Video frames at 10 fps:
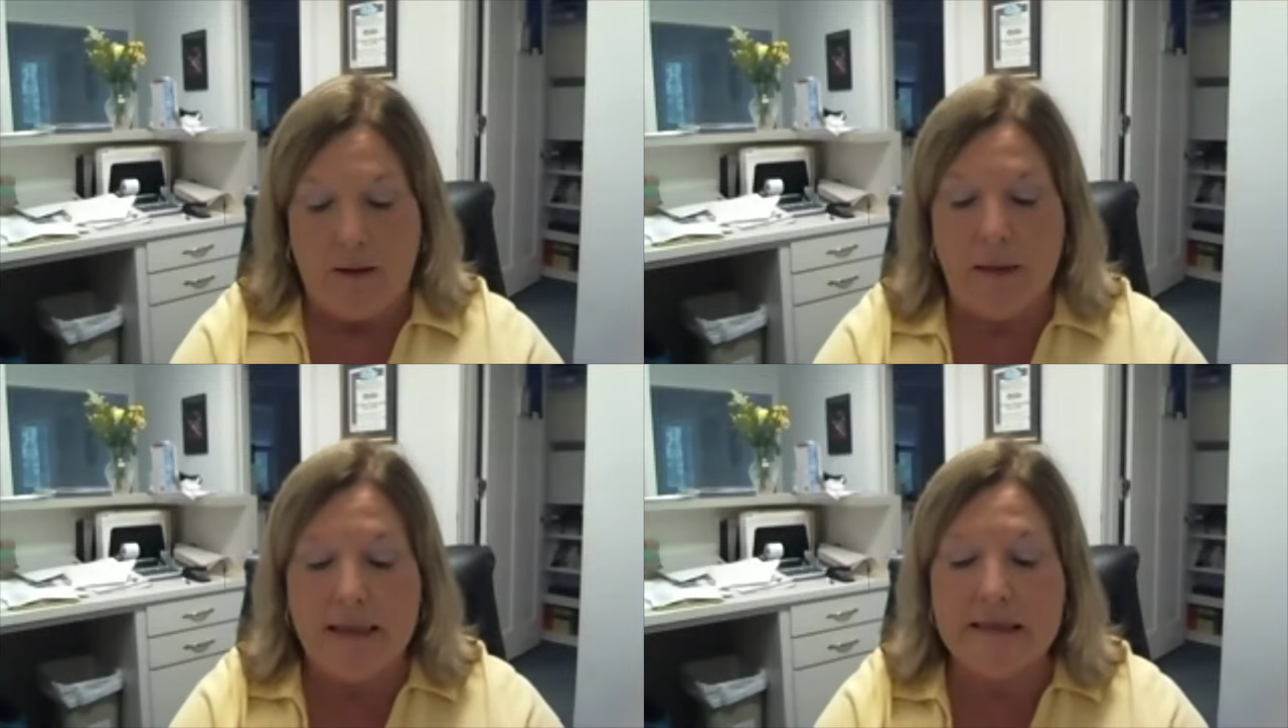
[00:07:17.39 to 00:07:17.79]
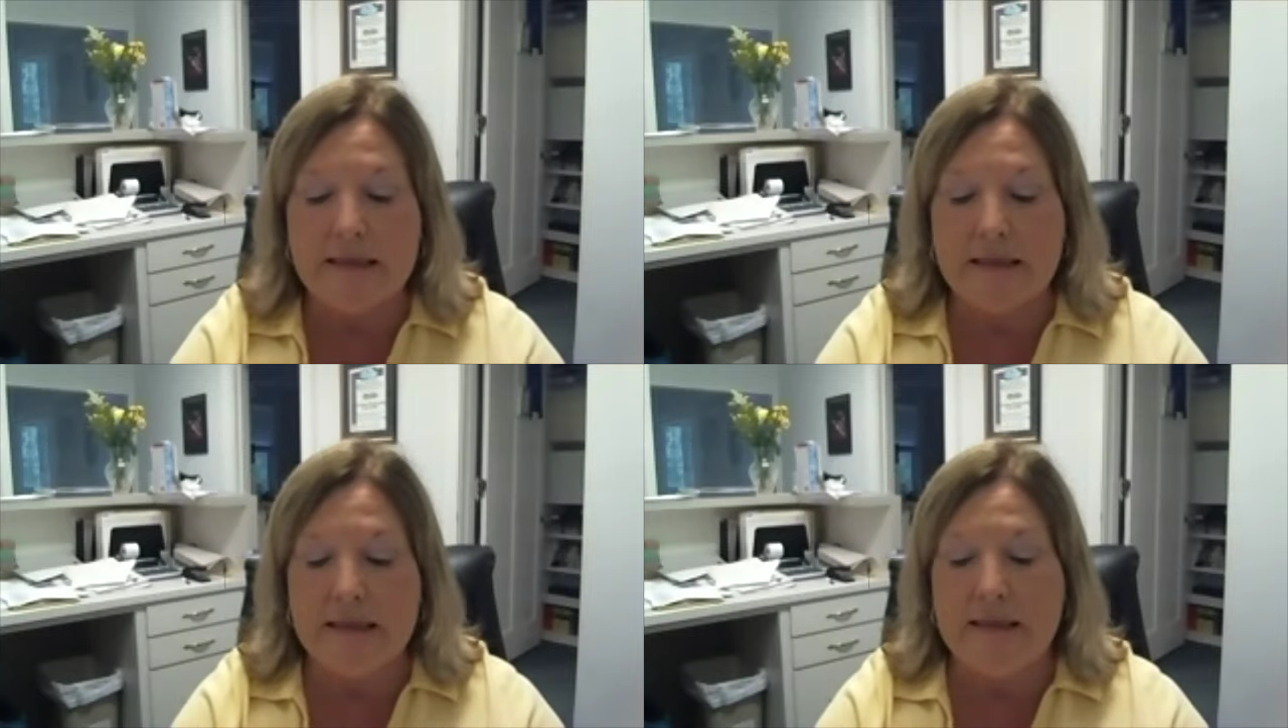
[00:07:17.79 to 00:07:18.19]

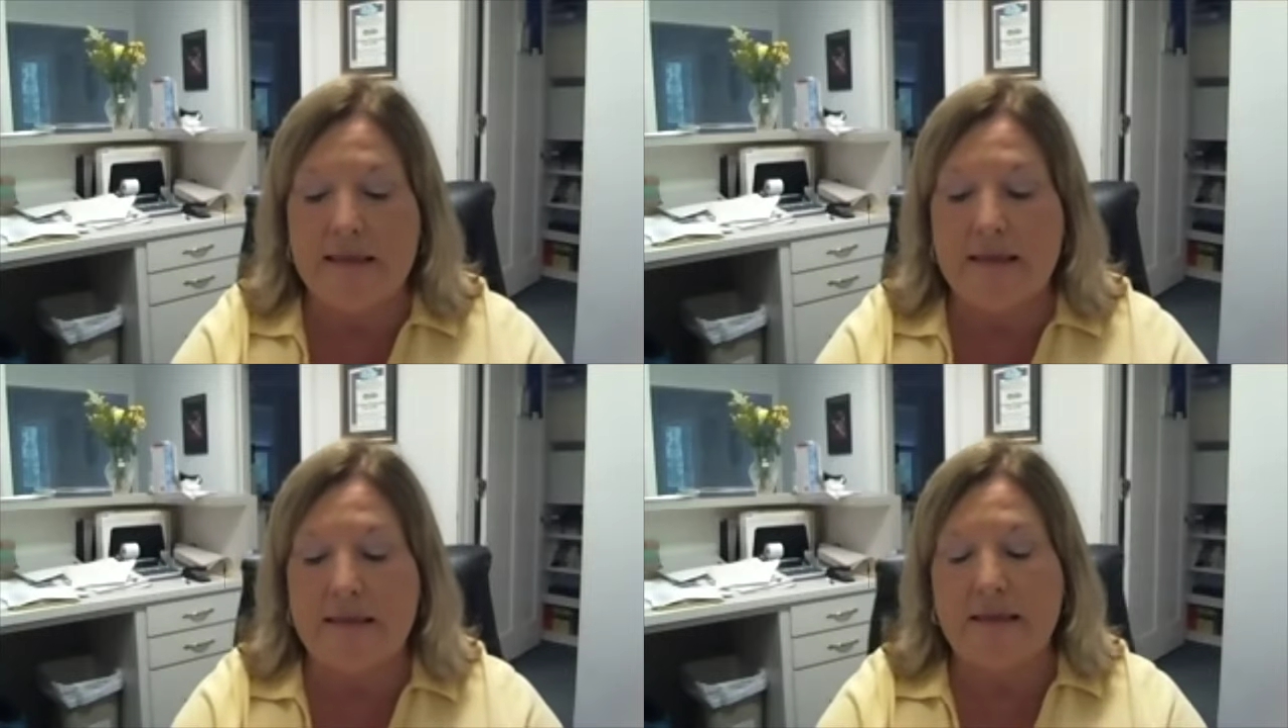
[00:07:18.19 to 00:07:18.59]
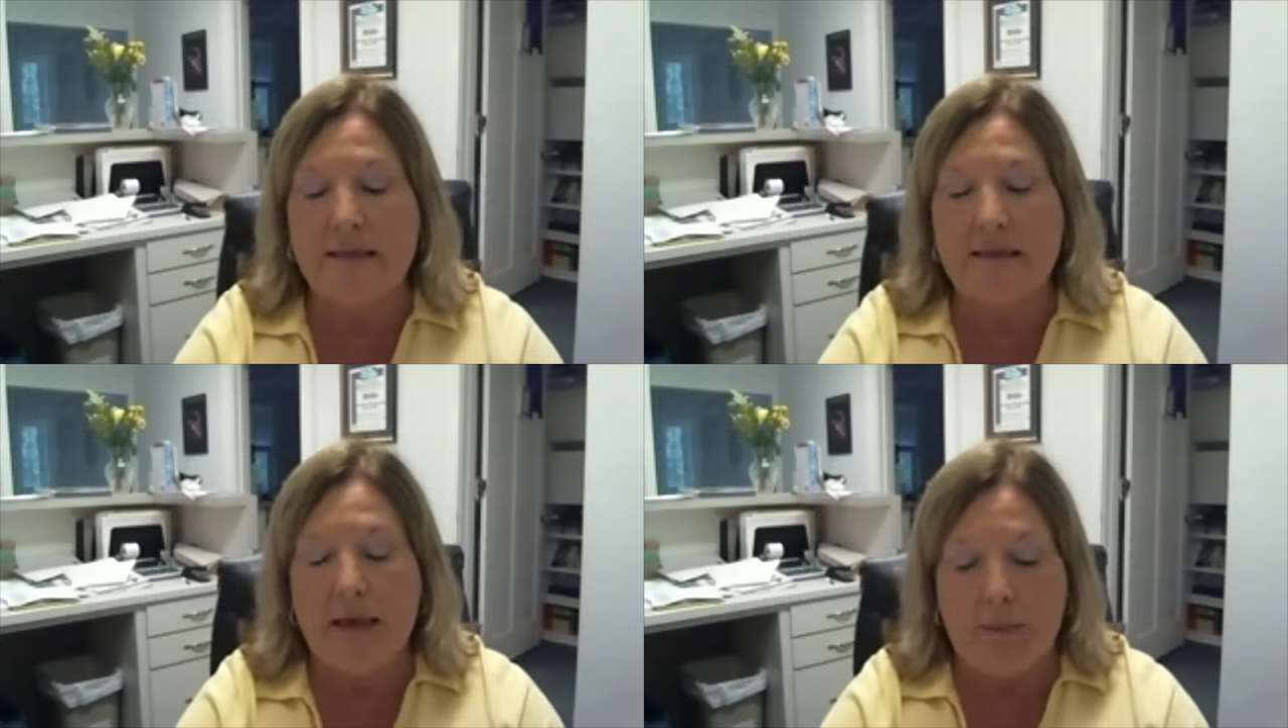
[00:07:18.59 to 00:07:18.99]
Basically, this is a
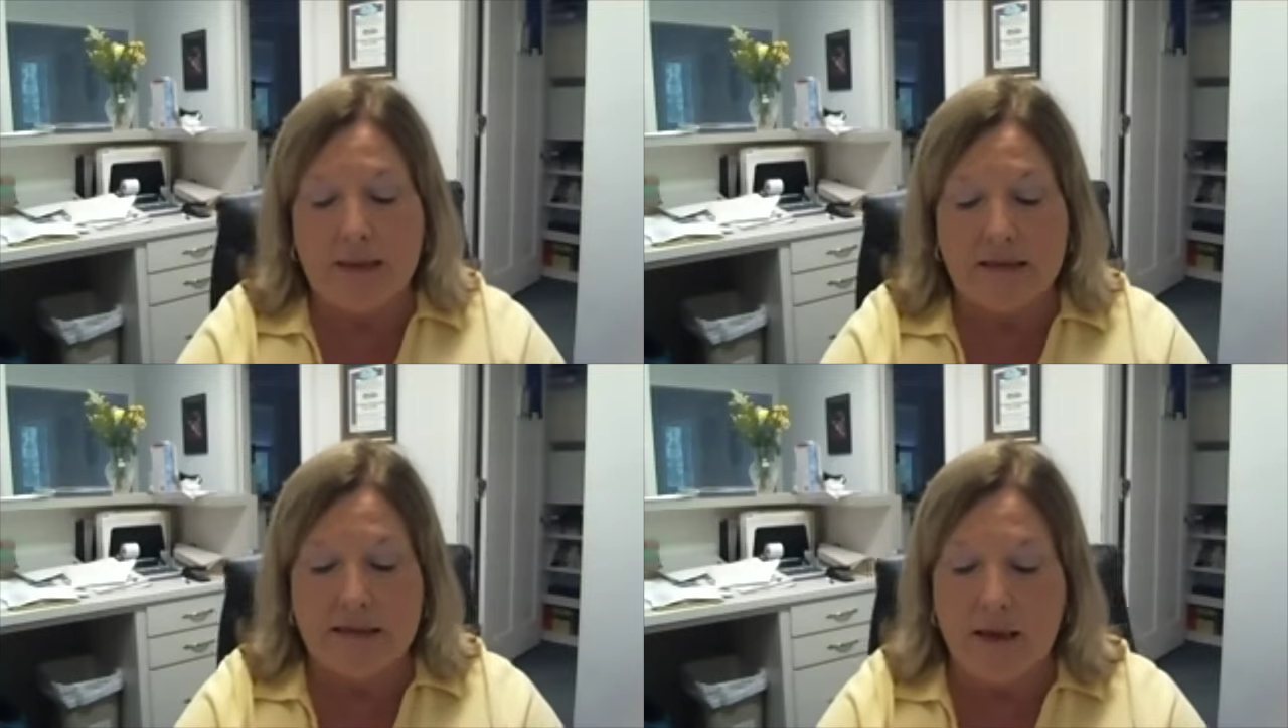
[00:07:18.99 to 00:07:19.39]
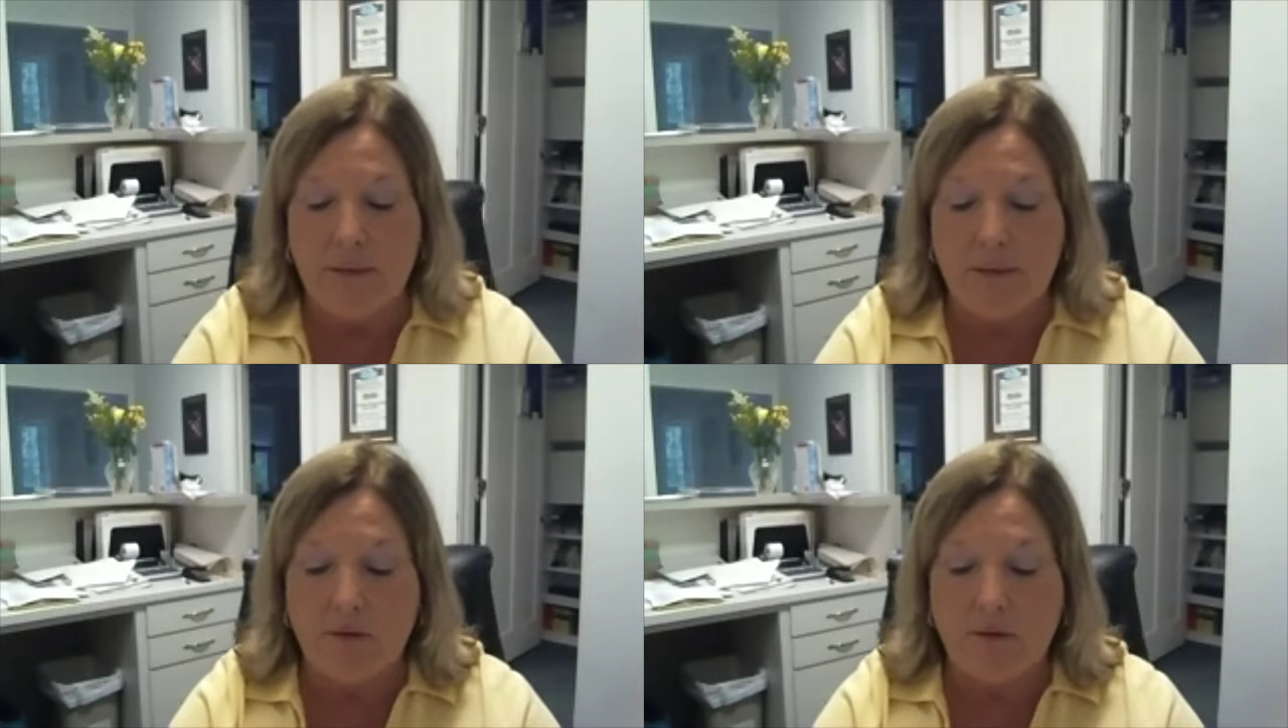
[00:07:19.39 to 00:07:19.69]
step-by-step